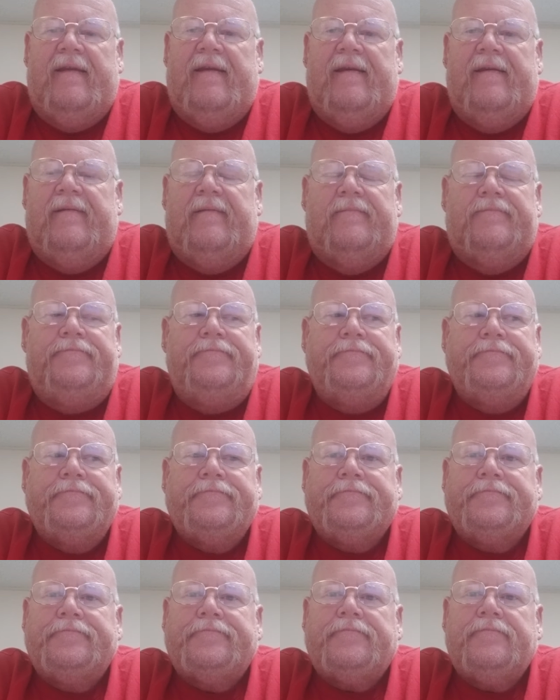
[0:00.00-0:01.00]
didn't.
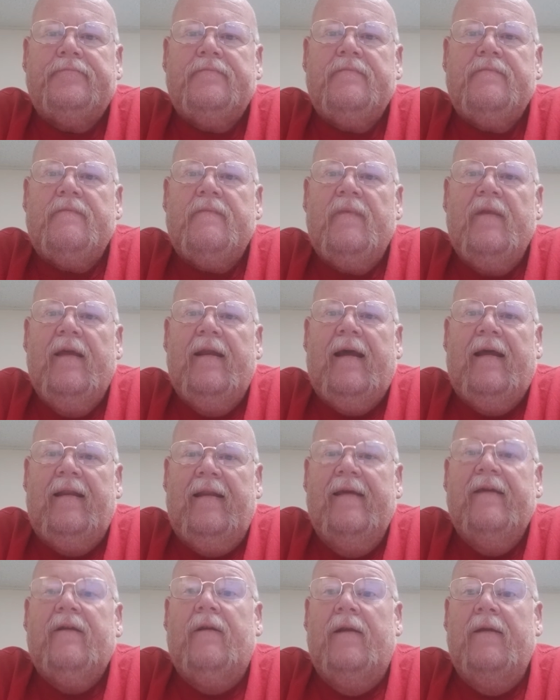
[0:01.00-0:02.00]
And I
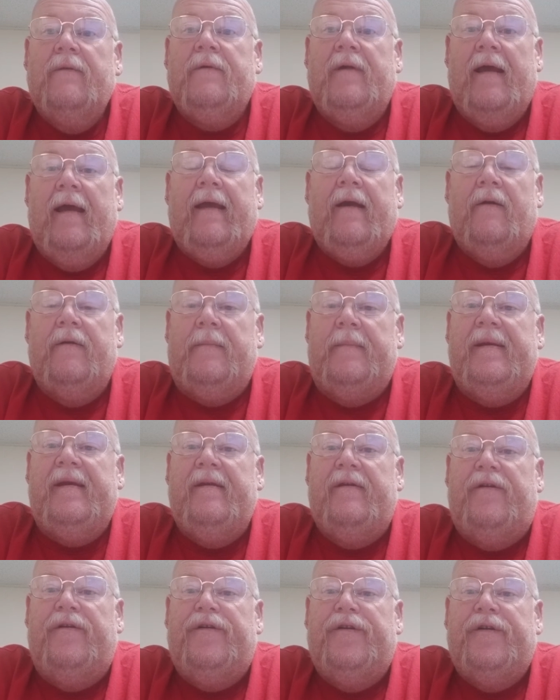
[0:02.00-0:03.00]
literally would hang on a meat
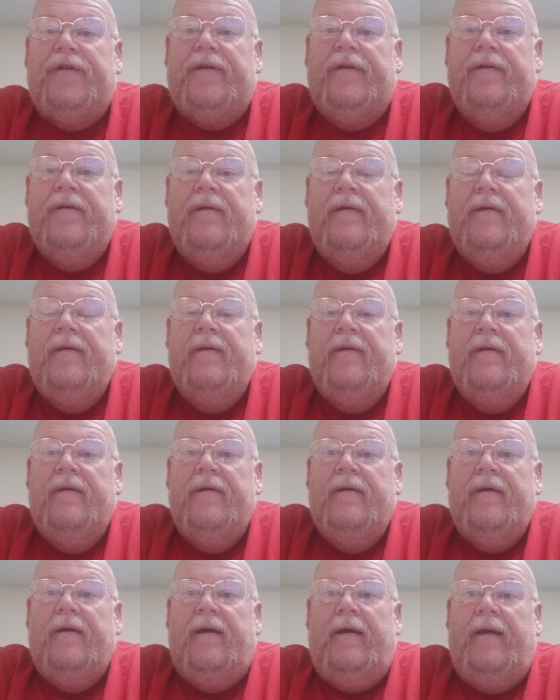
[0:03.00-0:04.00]
hook
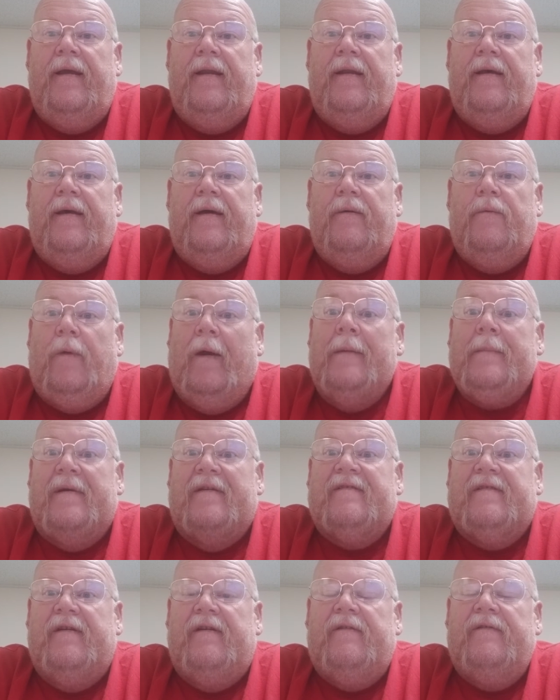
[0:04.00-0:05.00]
and weigh
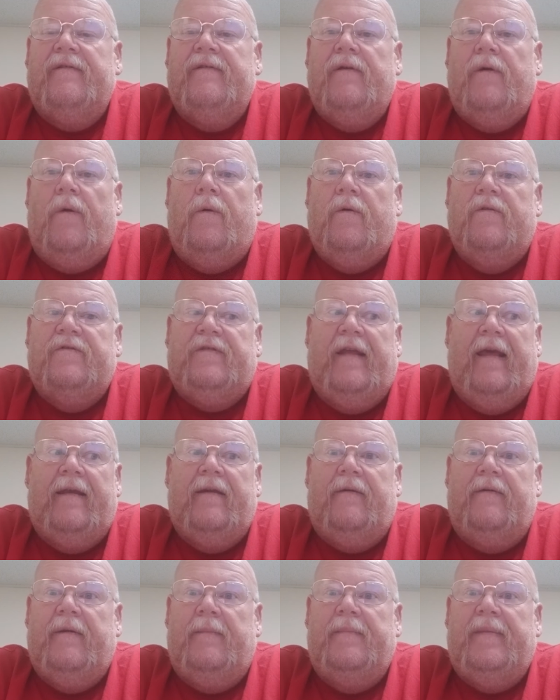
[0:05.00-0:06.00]
myself, or stand
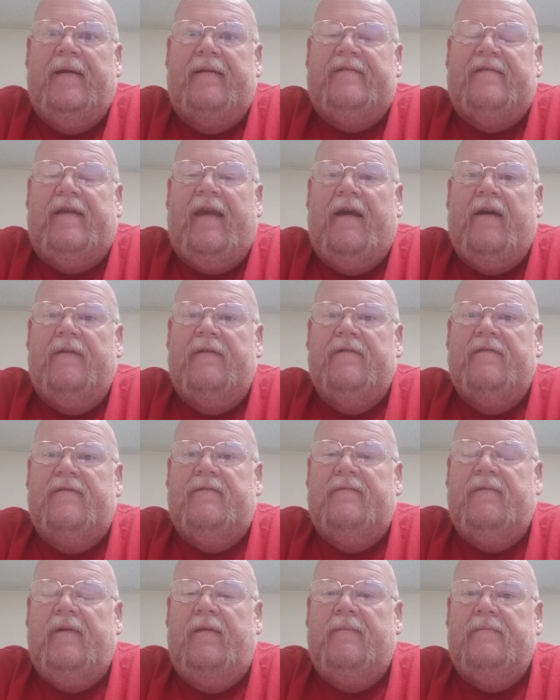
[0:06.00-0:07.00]
on a big scale that's
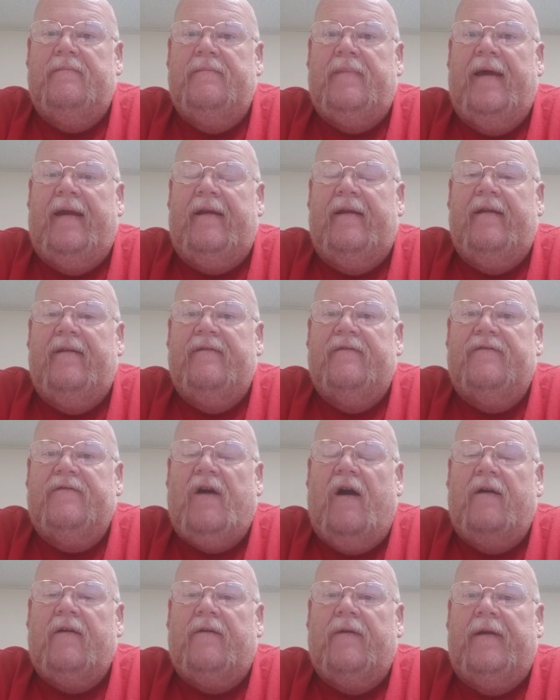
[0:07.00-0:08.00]
embedded in the
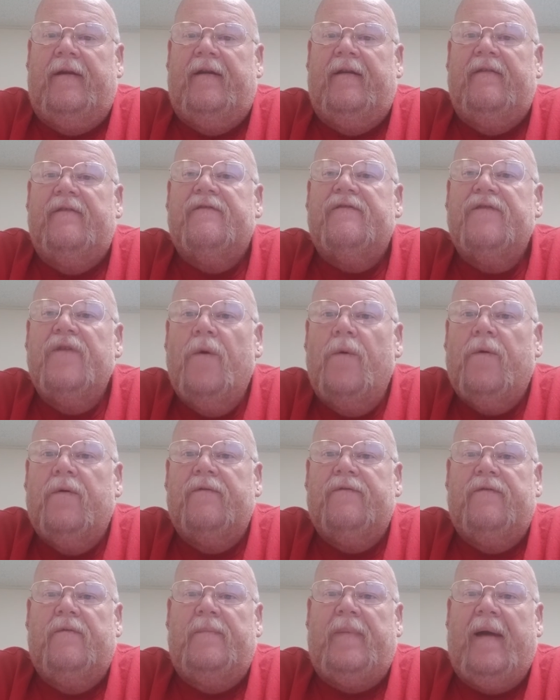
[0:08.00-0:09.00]
concreted in the floor
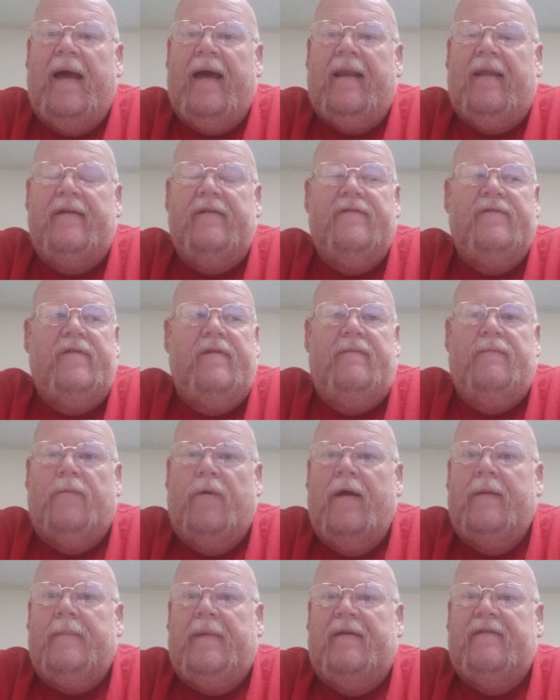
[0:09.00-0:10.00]
for pallets and
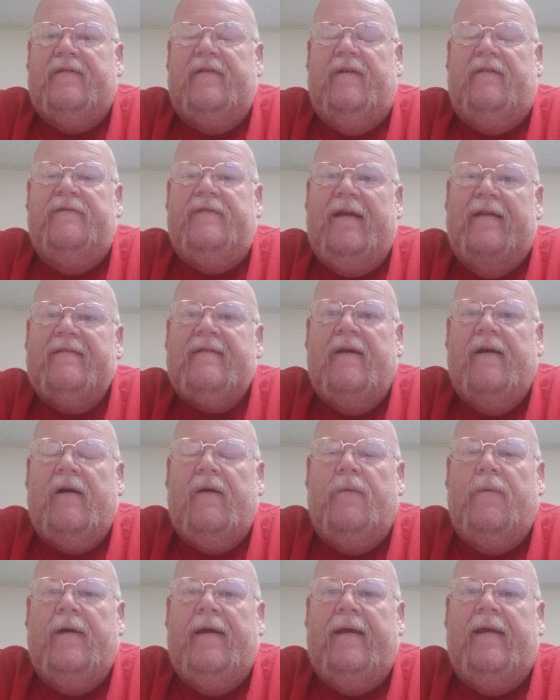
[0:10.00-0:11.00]
weigh myself. That's how
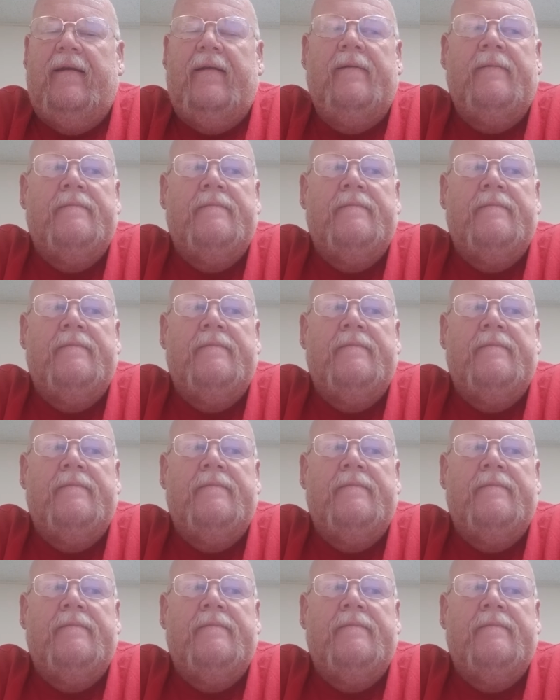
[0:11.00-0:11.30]
I weighed.